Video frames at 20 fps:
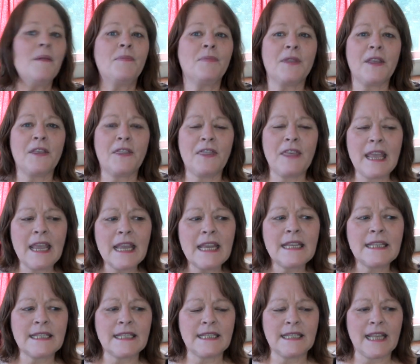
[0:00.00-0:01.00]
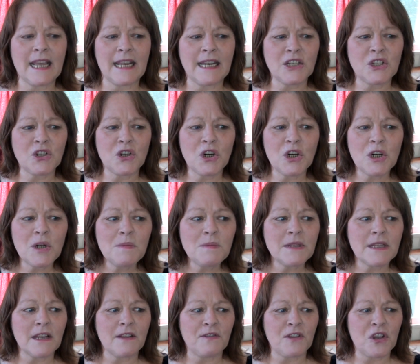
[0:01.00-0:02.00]
the thing is that in
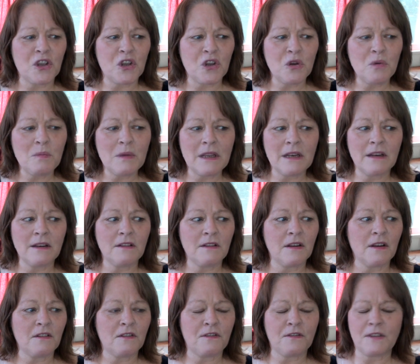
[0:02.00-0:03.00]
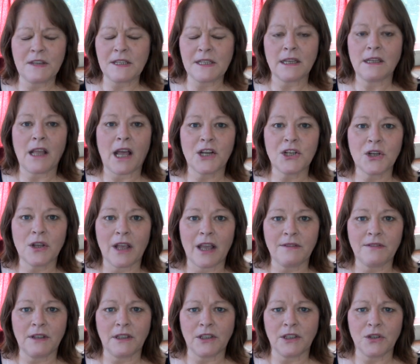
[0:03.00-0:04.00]
terms of human physiological
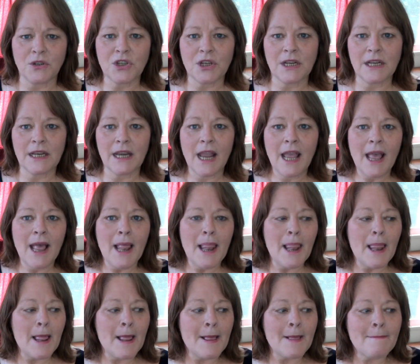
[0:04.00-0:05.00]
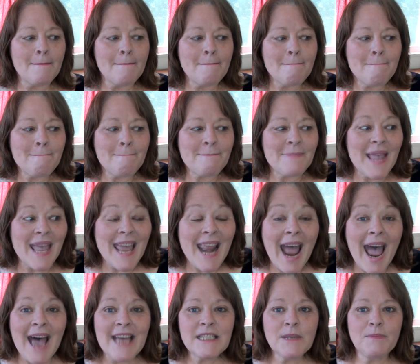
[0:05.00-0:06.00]
evolution, it
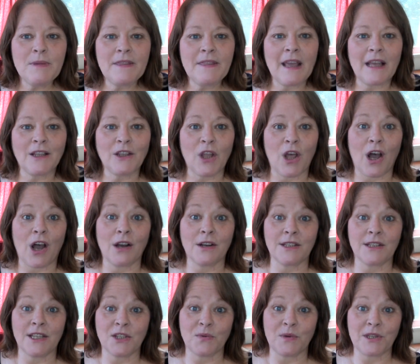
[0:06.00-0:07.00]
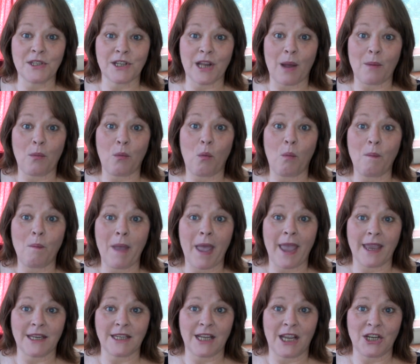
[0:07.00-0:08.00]
hasn't been that long since we stopped
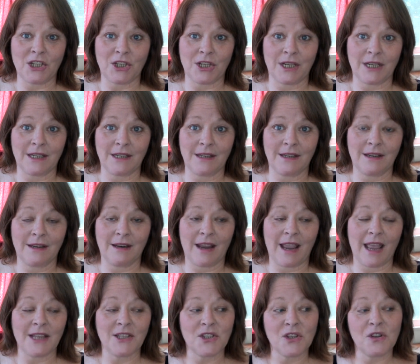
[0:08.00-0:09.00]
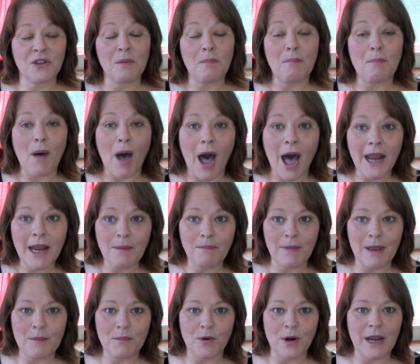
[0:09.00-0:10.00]
paying attention. And so the body
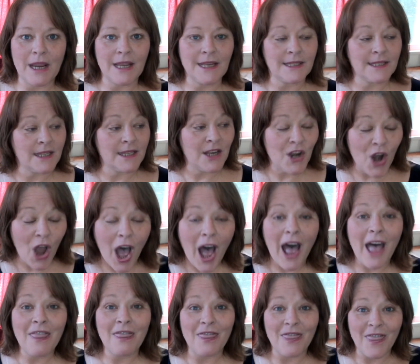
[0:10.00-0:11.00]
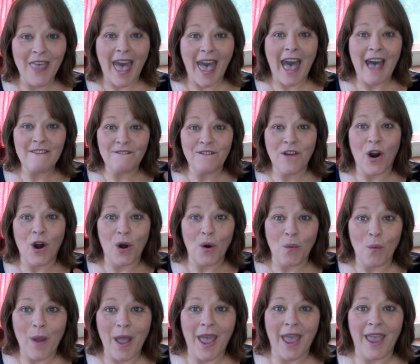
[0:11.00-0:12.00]
memory is not that far
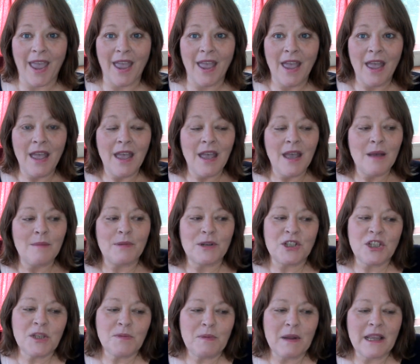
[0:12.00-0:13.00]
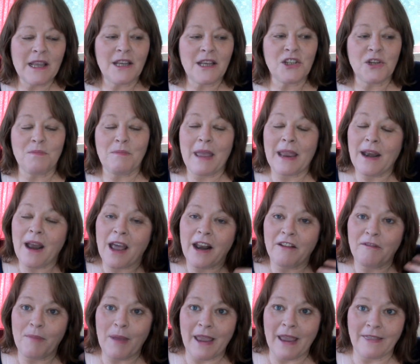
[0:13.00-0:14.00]
away. But just because you may not
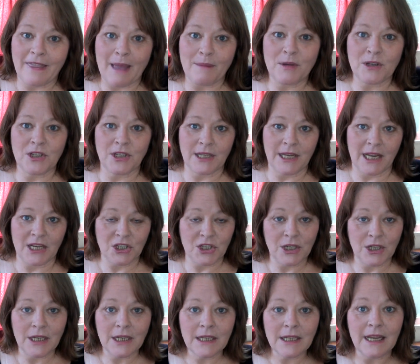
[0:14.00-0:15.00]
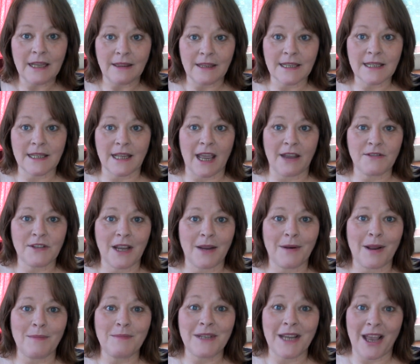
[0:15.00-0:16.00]
have paid that much attention in this lifetime,
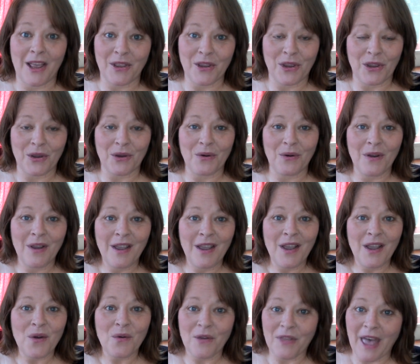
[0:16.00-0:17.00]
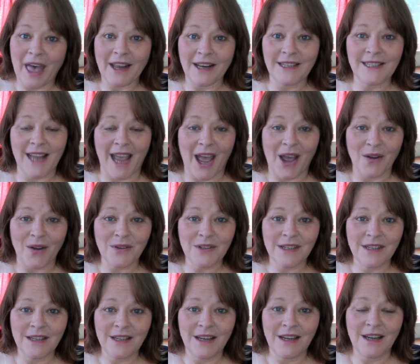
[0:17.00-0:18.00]
I'm telling you, without a doubt,
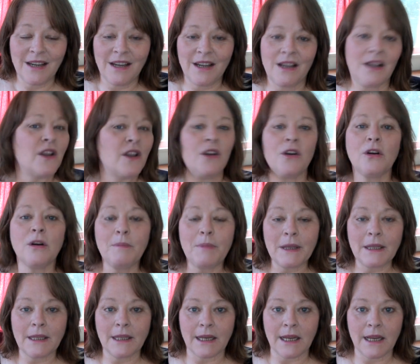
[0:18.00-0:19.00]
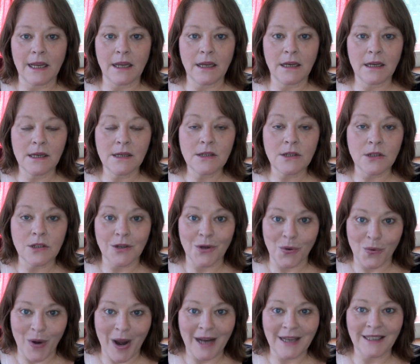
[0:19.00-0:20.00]
your ability to
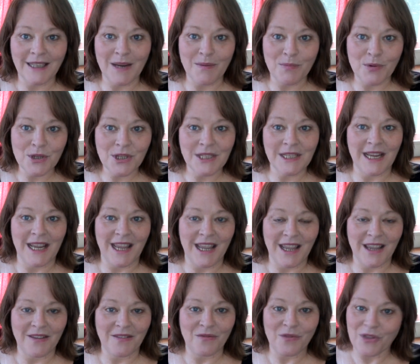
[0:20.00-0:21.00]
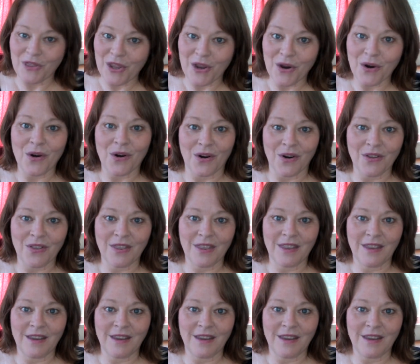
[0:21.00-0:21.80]
directly perceive what the earth